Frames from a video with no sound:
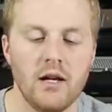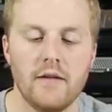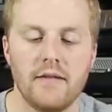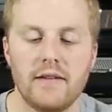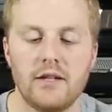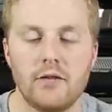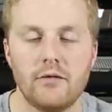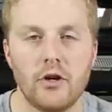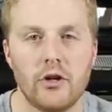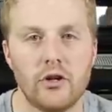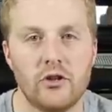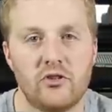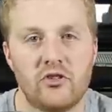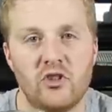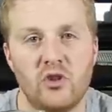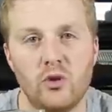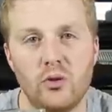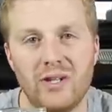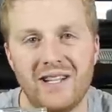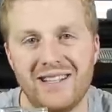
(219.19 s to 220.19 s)
Then you've got your
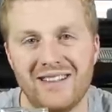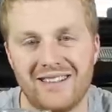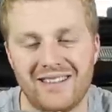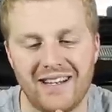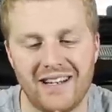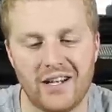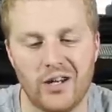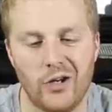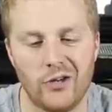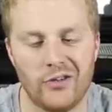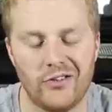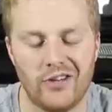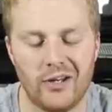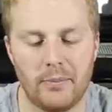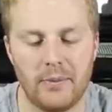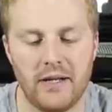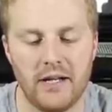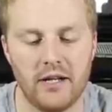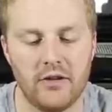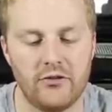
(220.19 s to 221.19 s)
two intake hoses
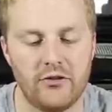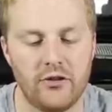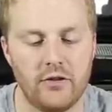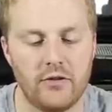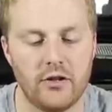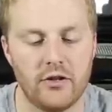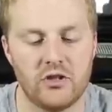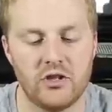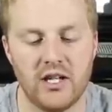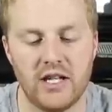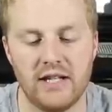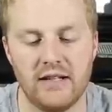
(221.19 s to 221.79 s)
up here, so you've got your